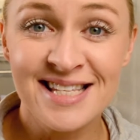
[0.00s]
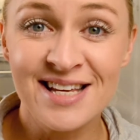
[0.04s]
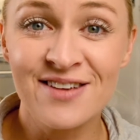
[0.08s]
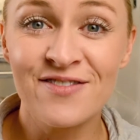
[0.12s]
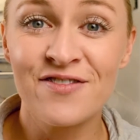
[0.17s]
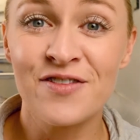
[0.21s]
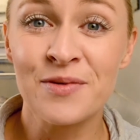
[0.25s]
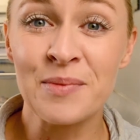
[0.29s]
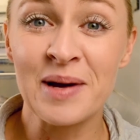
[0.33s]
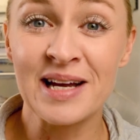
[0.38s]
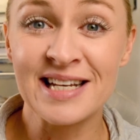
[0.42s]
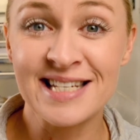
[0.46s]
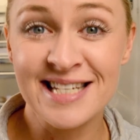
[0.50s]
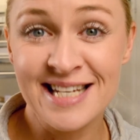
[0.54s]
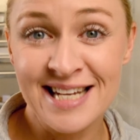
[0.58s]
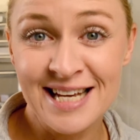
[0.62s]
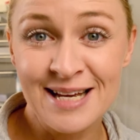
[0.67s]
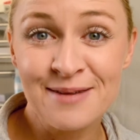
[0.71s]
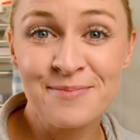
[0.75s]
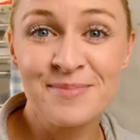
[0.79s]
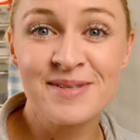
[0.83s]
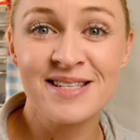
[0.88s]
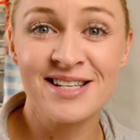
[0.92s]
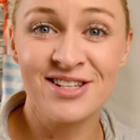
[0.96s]
it for my
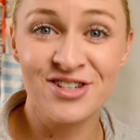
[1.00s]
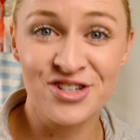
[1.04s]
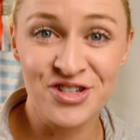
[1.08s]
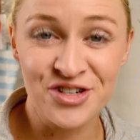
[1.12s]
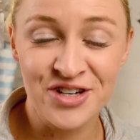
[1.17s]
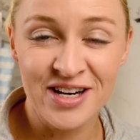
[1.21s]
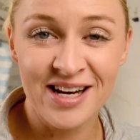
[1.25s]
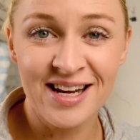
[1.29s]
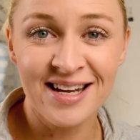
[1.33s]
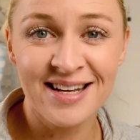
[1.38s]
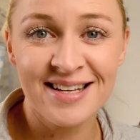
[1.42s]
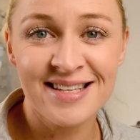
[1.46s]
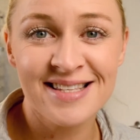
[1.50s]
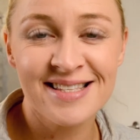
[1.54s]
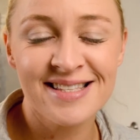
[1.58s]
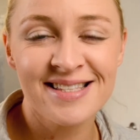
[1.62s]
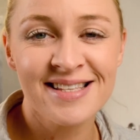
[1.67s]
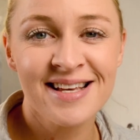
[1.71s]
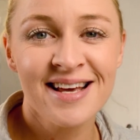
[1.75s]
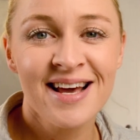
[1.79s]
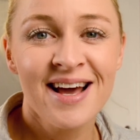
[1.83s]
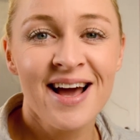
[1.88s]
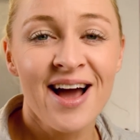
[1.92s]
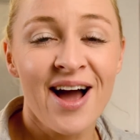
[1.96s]
tips and
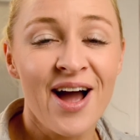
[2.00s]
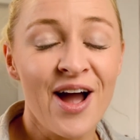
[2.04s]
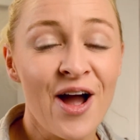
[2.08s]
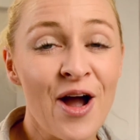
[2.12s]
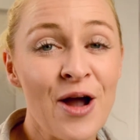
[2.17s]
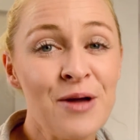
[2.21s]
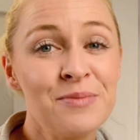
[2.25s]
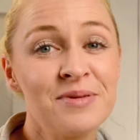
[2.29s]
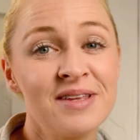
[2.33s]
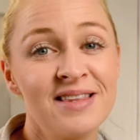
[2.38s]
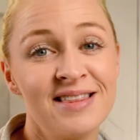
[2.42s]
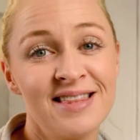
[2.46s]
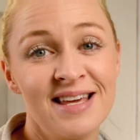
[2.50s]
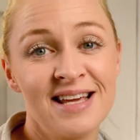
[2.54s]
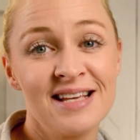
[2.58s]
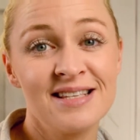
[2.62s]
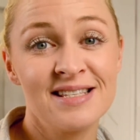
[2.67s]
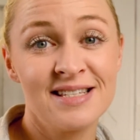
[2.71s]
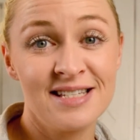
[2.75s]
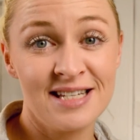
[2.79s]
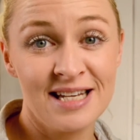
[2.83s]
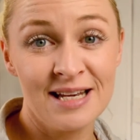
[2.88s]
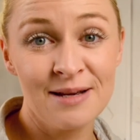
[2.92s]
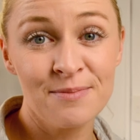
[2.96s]
tricks. I hope that these
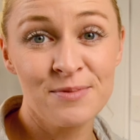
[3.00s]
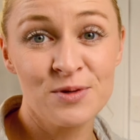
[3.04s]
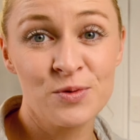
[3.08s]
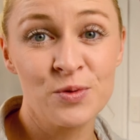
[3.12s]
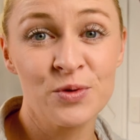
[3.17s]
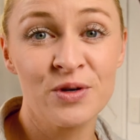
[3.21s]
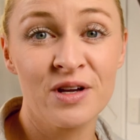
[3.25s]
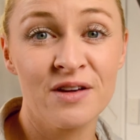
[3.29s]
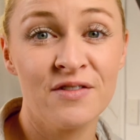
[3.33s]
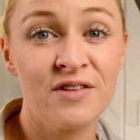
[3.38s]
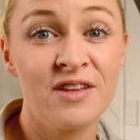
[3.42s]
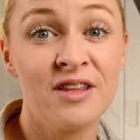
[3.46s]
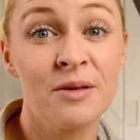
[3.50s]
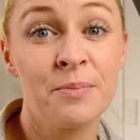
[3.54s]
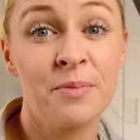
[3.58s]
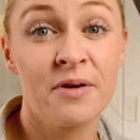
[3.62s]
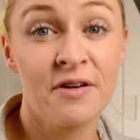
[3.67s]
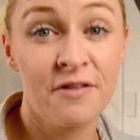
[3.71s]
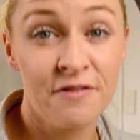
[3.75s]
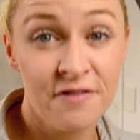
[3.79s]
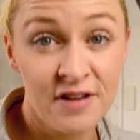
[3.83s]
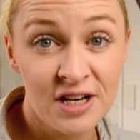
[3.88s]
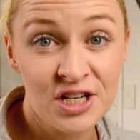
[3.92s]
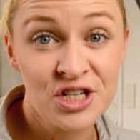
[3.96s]
tips will give you the
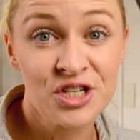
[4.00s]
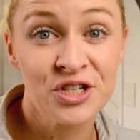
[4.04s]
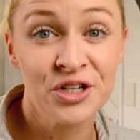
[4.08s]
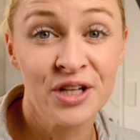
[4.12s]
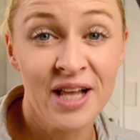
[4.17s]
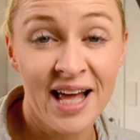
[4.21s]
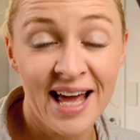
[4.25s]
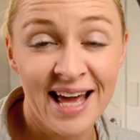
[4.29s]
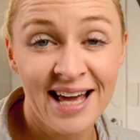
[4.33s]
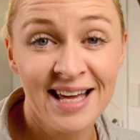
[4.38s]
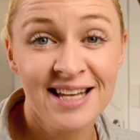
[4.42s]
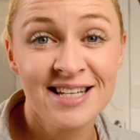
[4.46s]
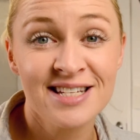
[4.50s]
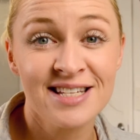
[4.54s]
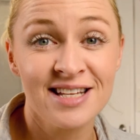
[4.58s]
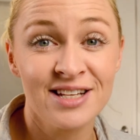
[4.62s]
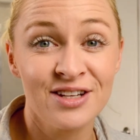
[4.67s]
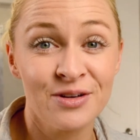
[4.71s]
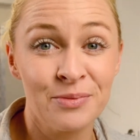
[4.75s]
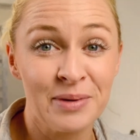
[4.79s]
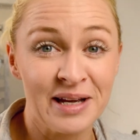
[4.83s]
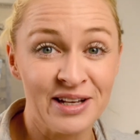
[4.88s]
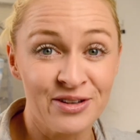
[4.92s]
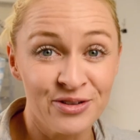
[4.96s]
professional edge that
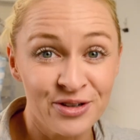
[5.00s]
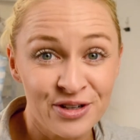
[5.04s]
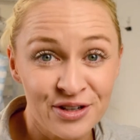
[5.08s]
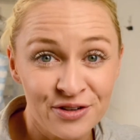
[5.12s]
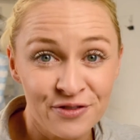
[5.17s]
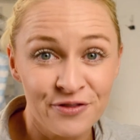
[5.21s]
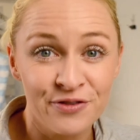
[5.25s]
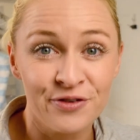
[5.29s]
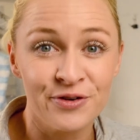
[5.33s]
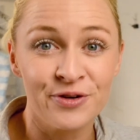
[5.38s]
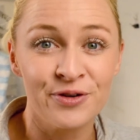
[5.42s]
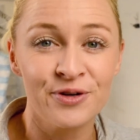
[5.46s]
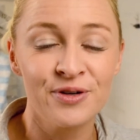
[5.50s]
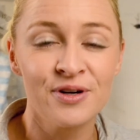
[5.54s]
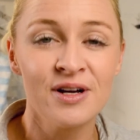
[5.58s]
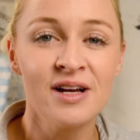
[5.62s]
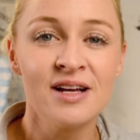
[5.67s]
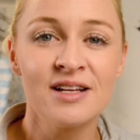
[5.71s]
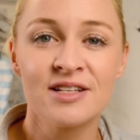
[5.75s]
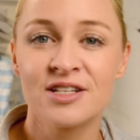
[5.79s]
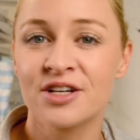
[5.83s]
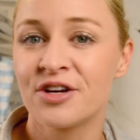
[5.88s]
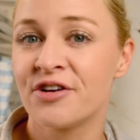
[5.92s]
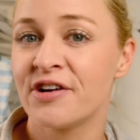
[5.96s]
you've been looking for
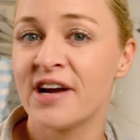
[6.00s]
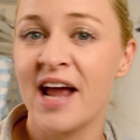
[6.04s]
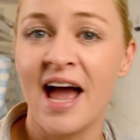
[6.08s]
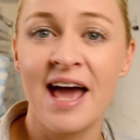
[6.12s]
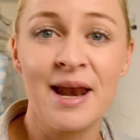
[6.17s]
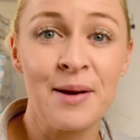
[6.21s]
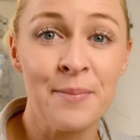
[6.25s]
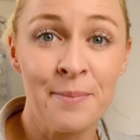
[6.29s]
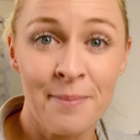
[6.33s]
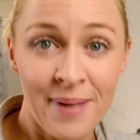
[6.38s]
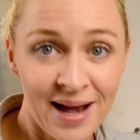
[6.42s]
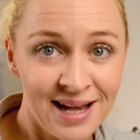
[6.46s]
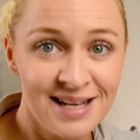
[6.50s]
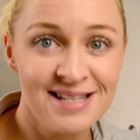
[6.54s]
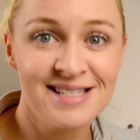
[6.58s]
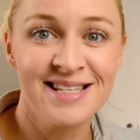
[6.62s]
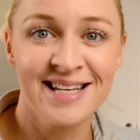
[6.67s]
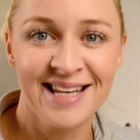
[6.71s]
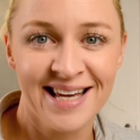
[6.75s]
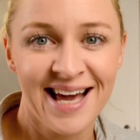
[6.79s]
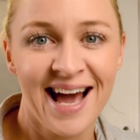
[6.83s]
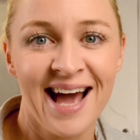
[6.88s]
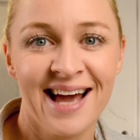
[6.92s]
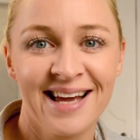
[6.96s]
to create
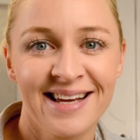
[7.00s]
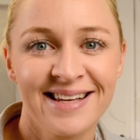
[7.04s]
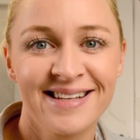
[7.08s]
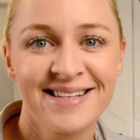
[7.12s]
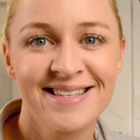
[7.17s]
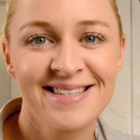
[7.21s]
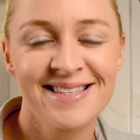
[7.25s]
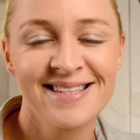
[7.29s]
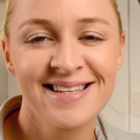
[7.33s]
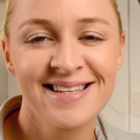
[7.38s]
amazing cakes.